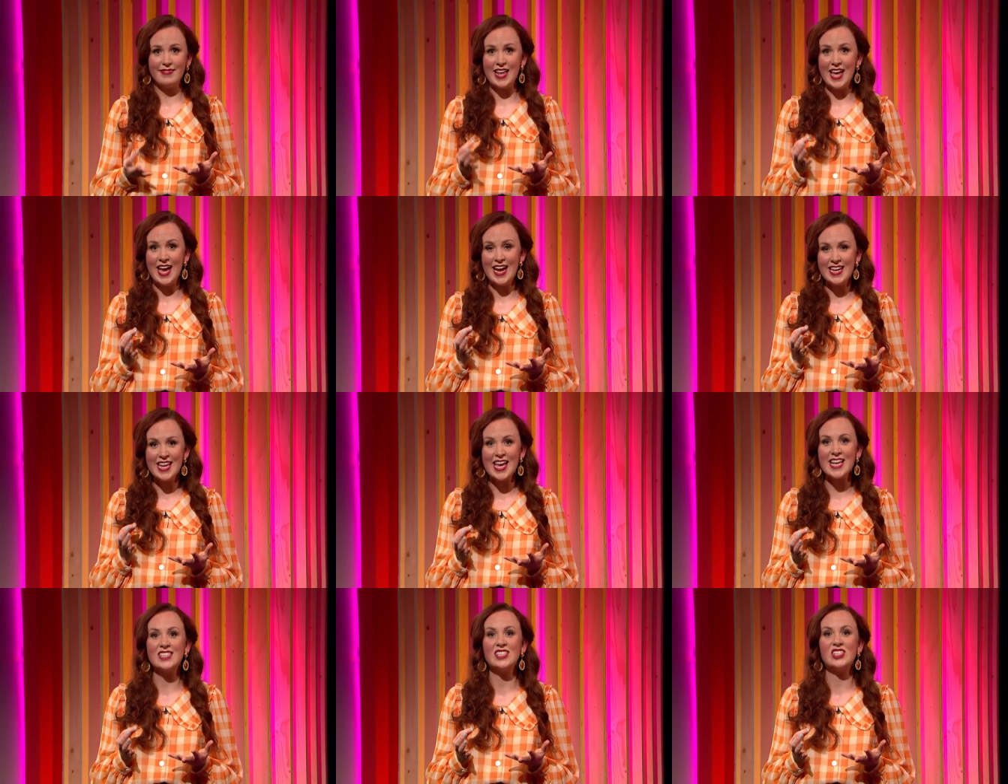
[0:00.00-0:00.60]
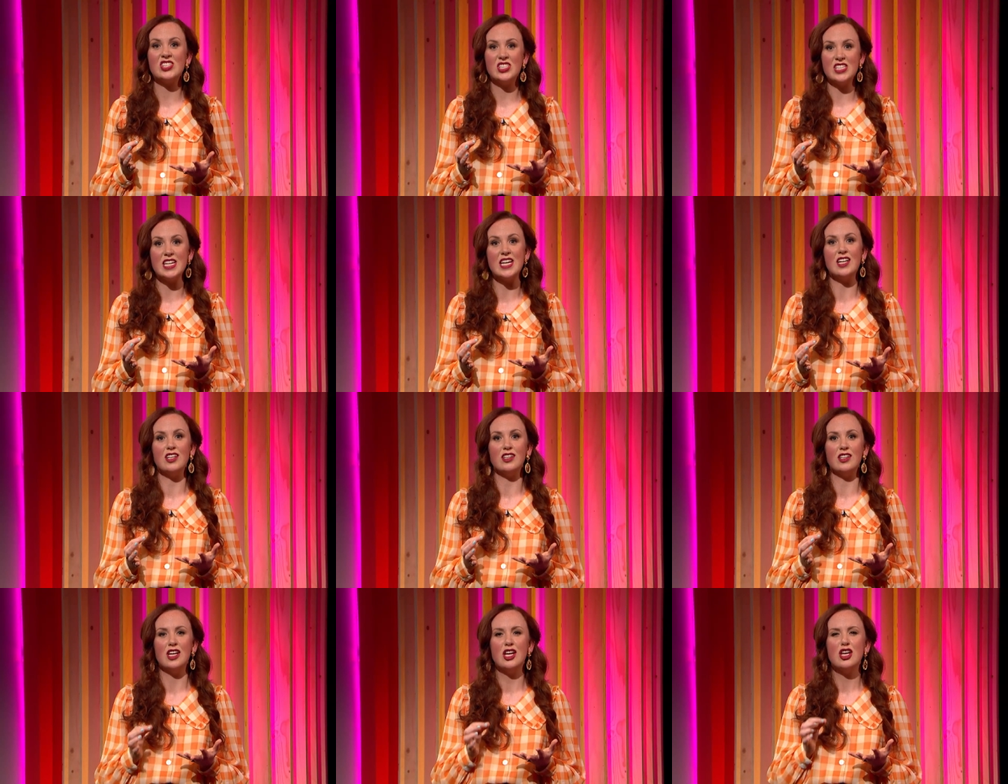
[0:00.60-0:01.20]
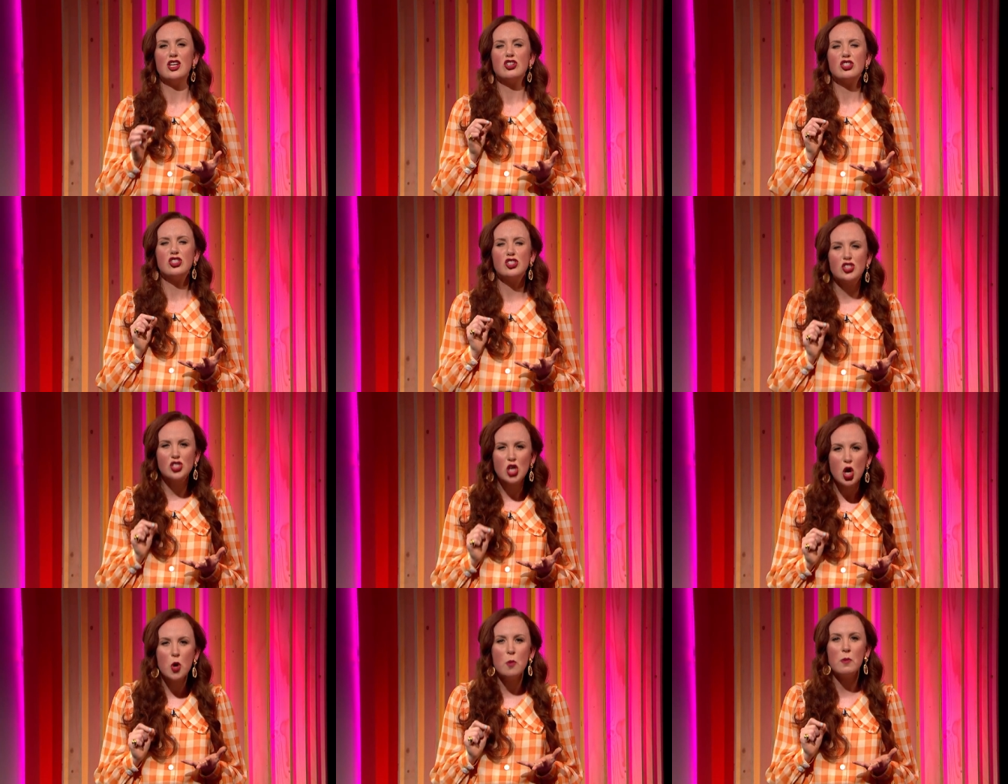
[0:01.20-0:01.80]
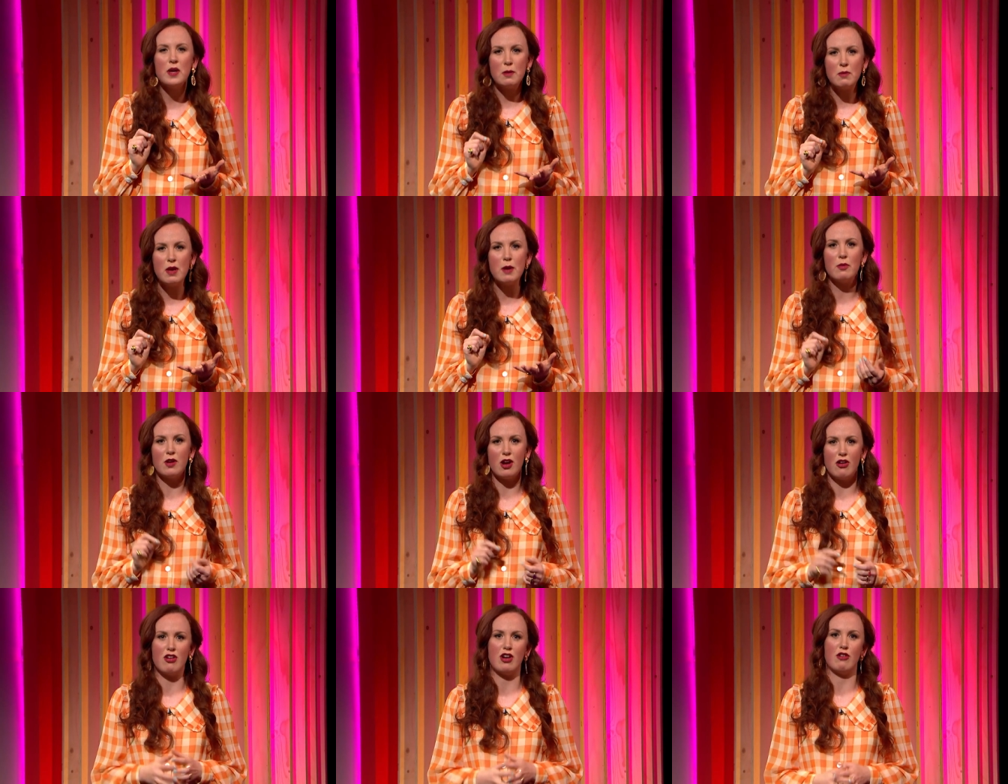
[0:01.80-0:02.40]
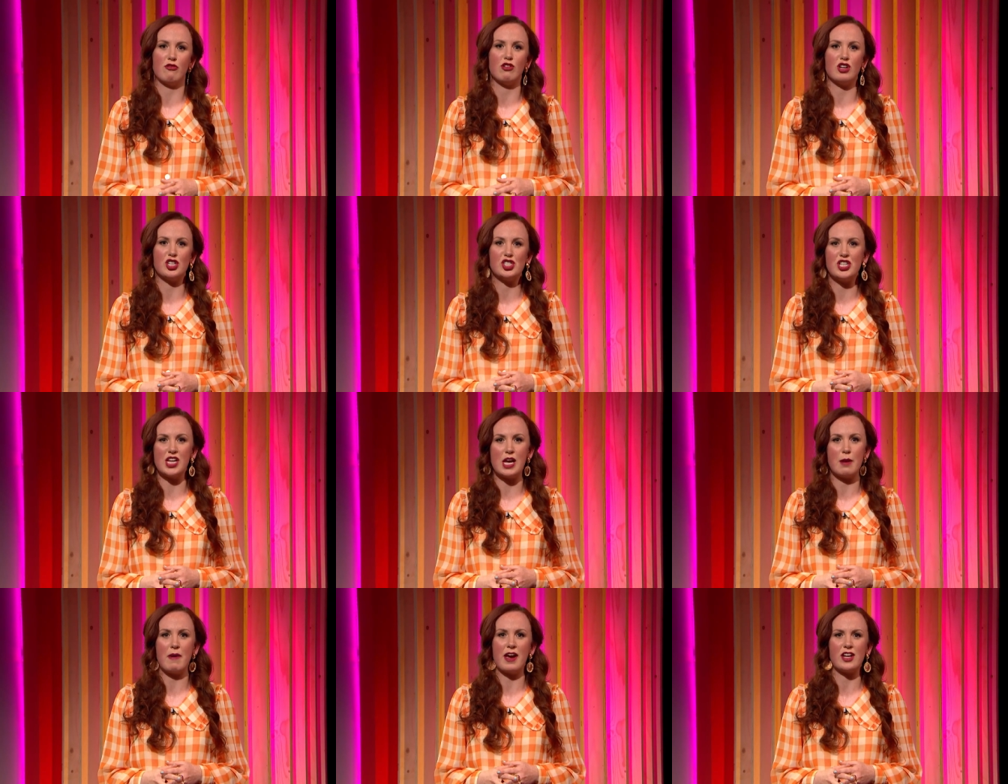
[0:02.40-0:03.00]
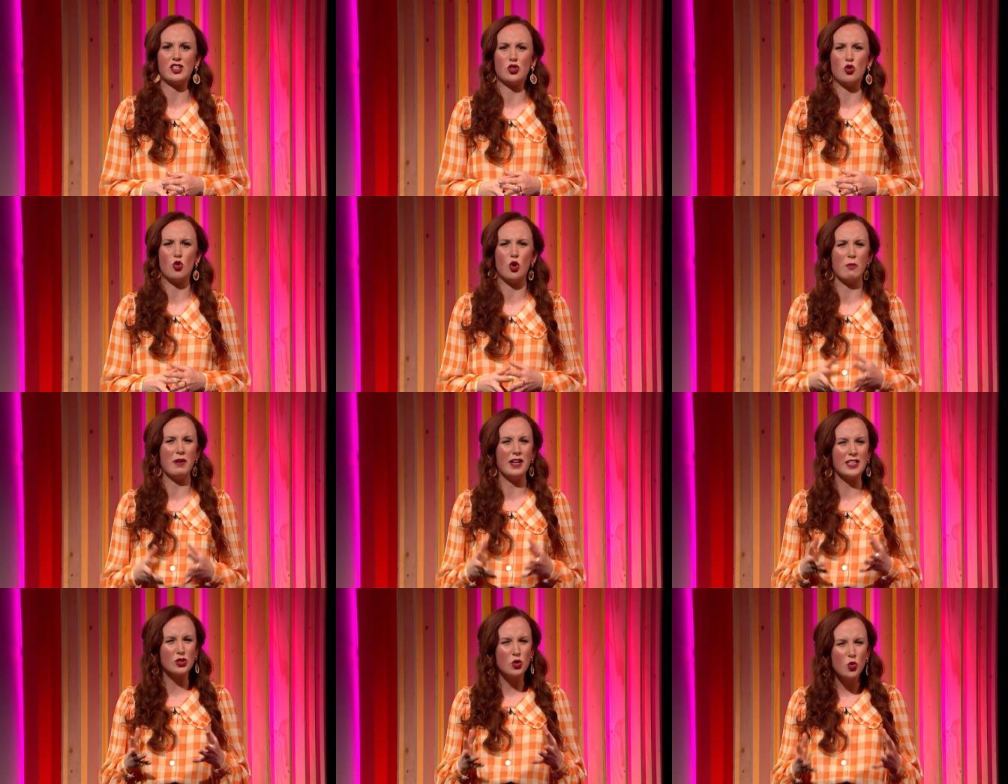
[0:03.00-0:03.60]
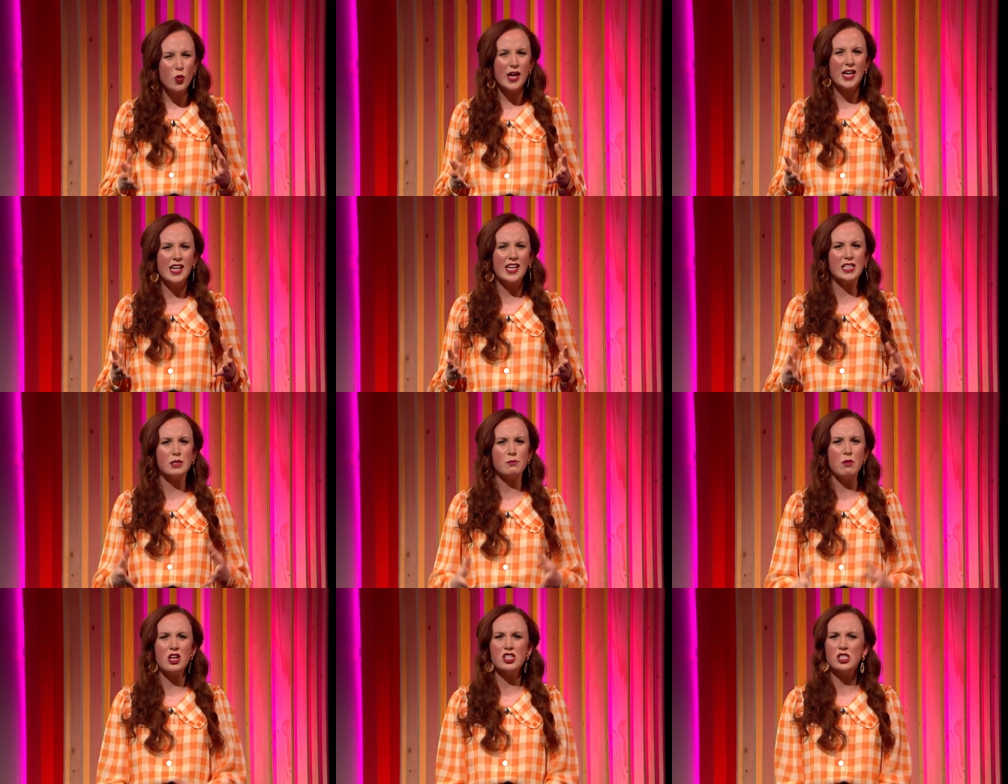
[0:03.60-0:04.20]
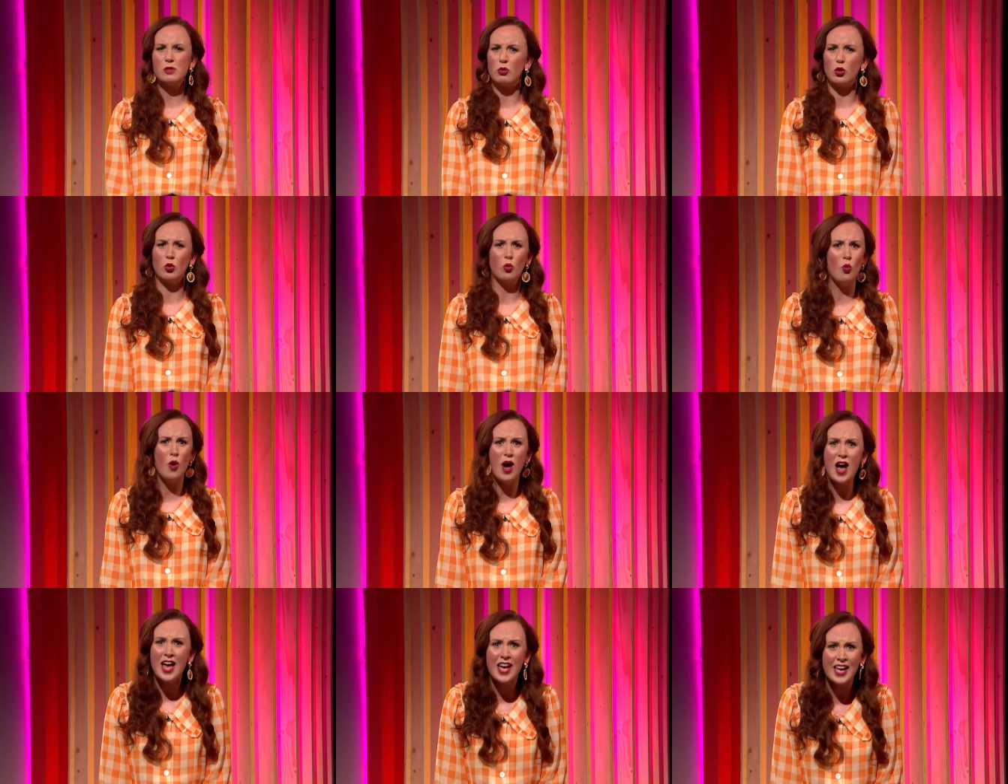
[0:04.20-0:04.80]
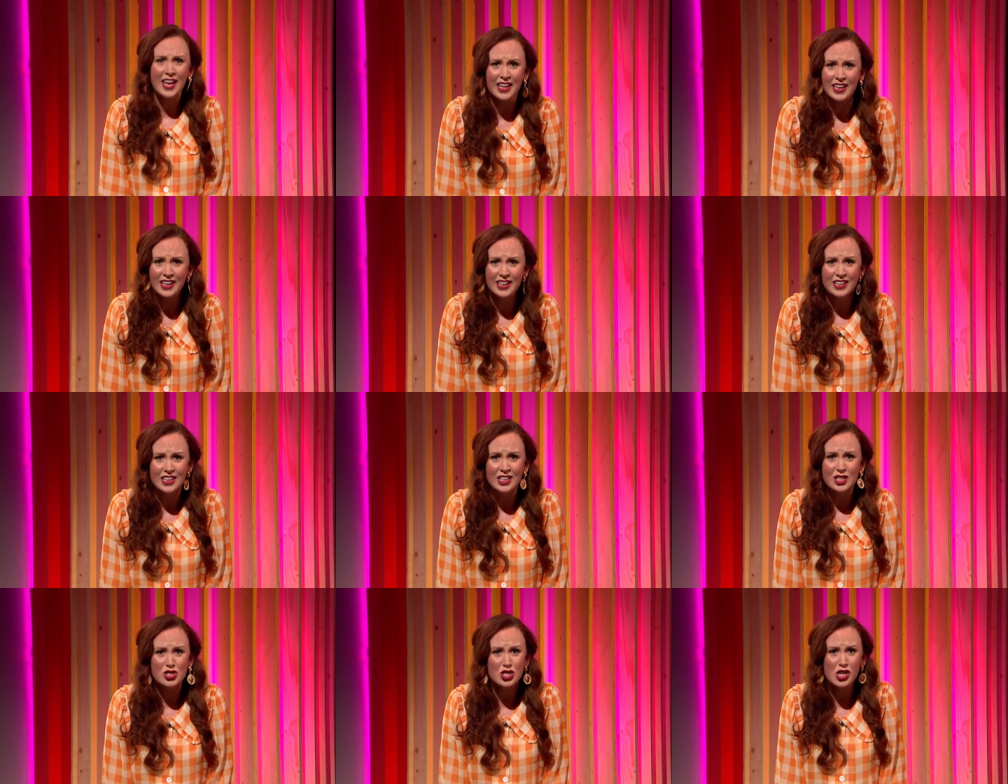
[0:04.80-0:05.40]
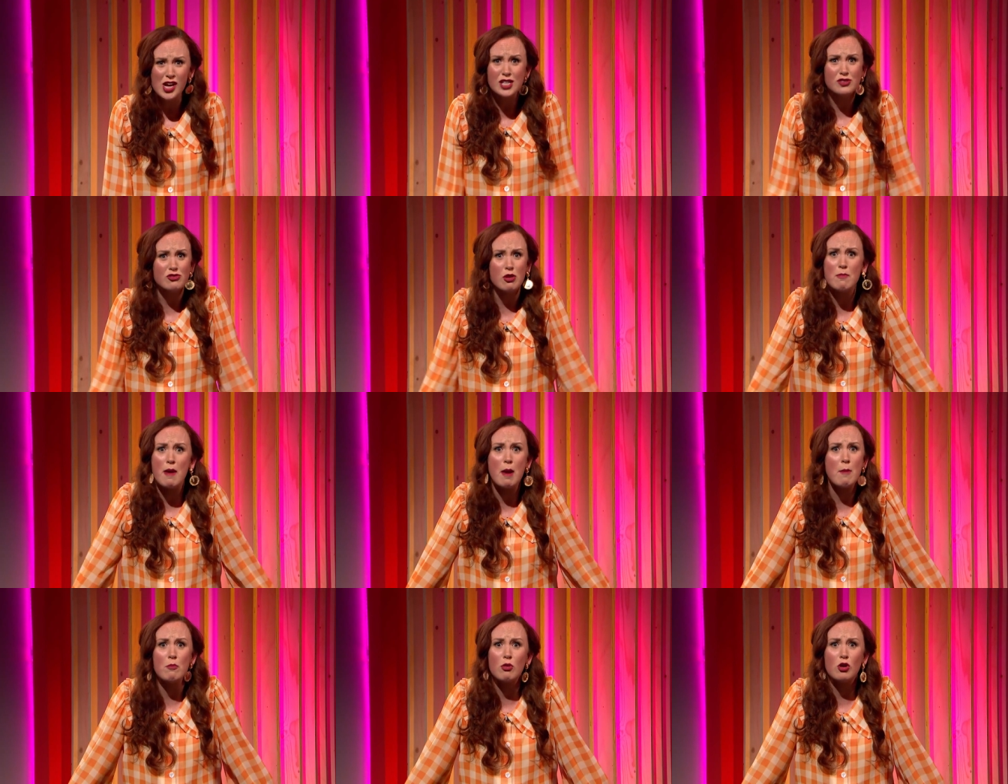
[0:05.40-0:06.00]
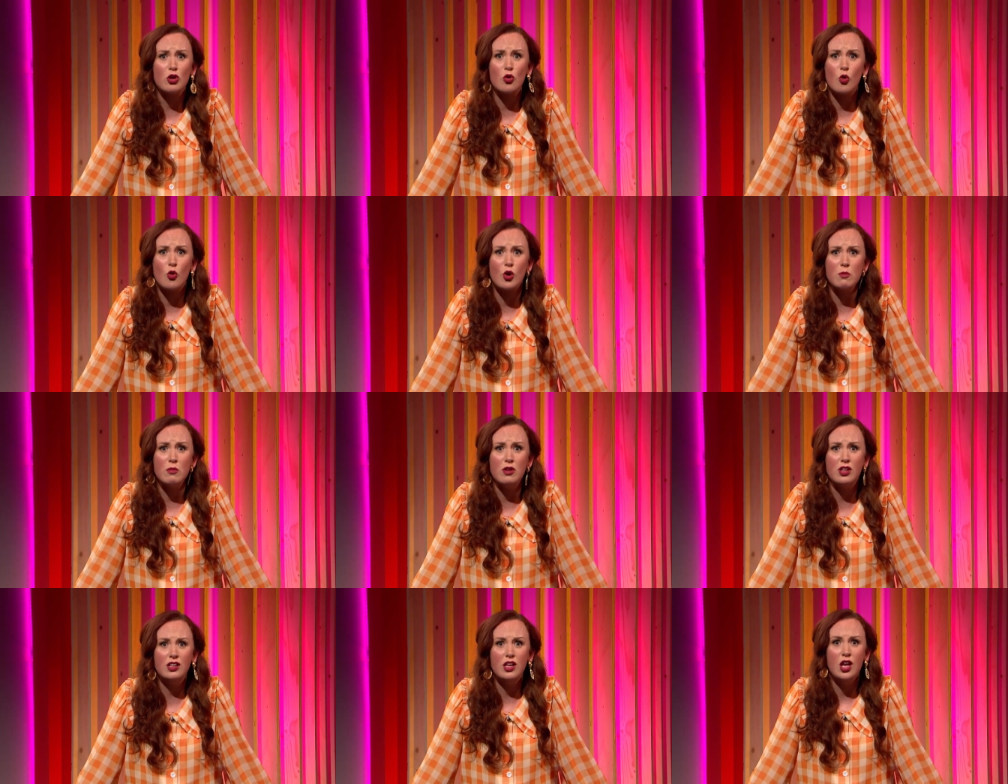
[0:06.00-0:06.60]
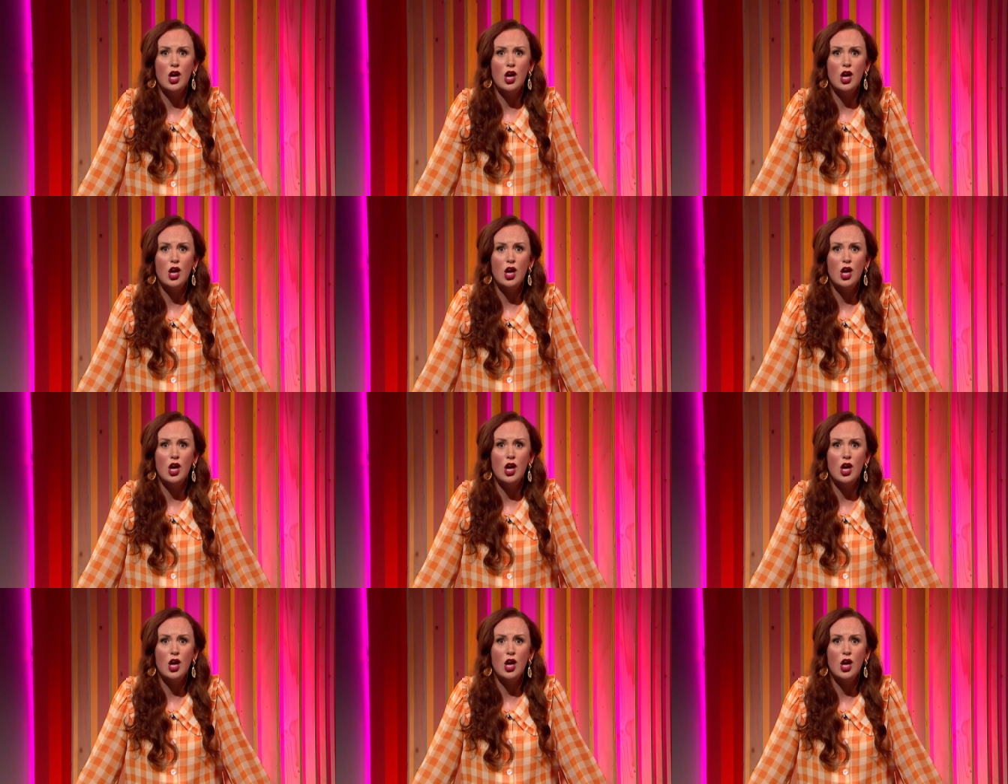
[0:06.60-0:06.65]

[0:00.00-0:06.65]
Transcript: And yet still, so many people are in a rush to get back to normal as quickly as possible. Why? Do you guys remember normal?